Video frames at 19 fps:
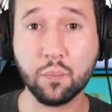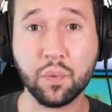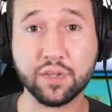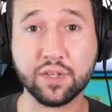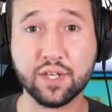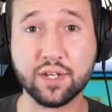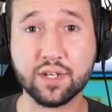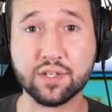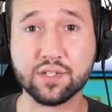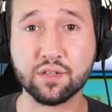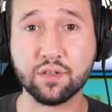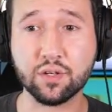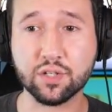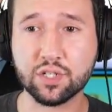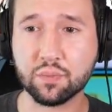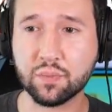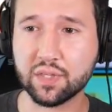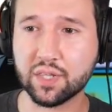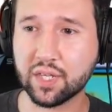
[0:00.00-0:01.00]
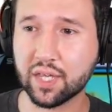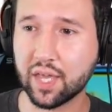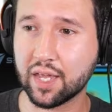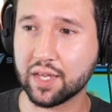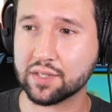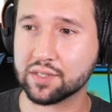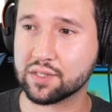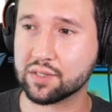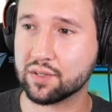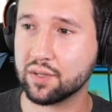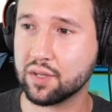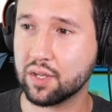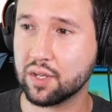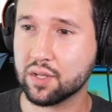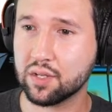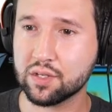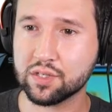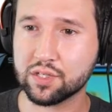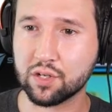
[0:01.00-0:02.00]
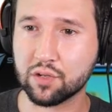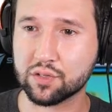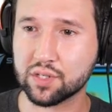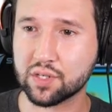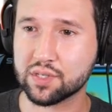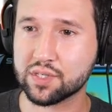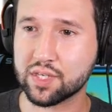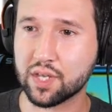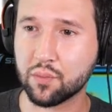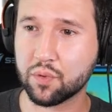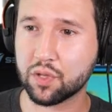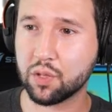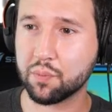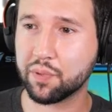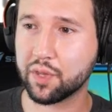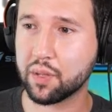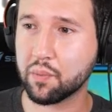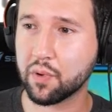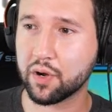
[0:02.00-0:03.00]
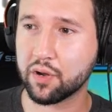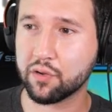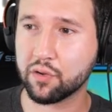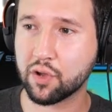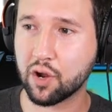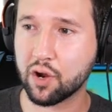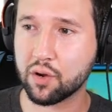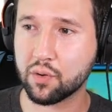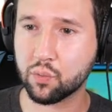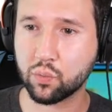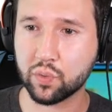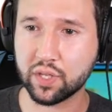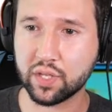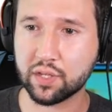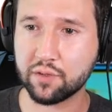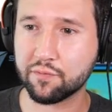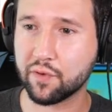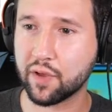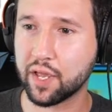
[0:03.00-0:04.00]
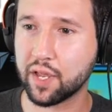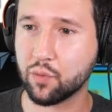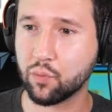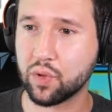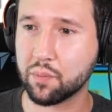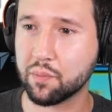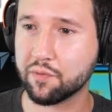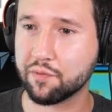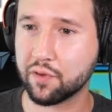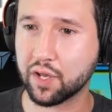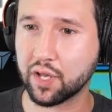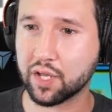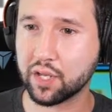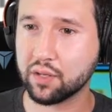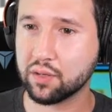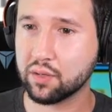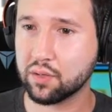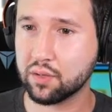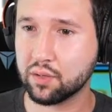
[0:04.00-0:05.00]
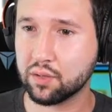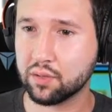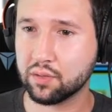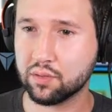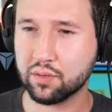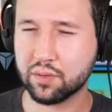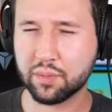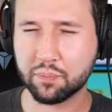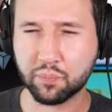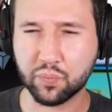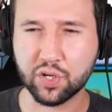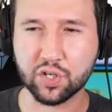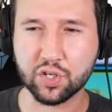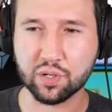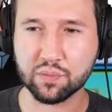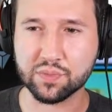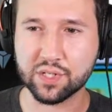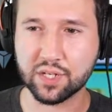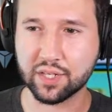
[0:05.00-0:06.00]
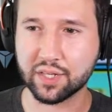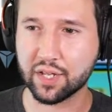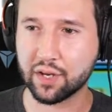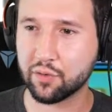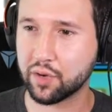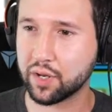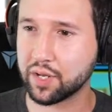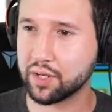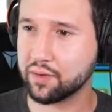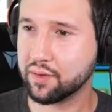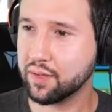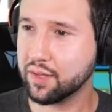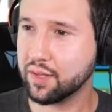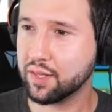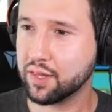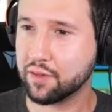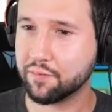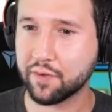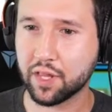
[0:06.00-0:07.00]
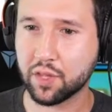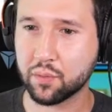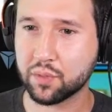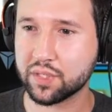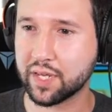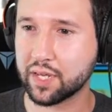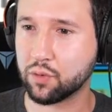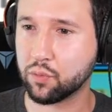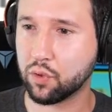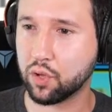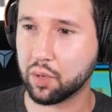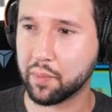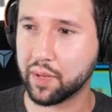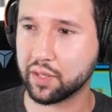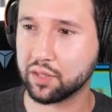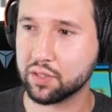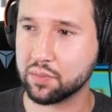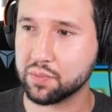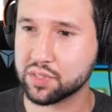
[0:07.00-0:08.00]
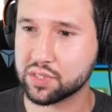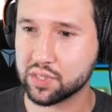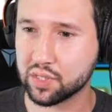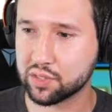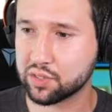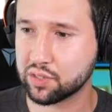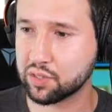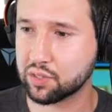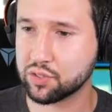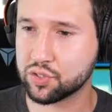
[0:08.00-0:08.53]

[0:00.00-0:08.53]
But that doesn't look to be the case. So it's going to say when you play Mario Kart Wii via Wiimify, pretty sure I'm saying that right, the following data will automatically be sent to their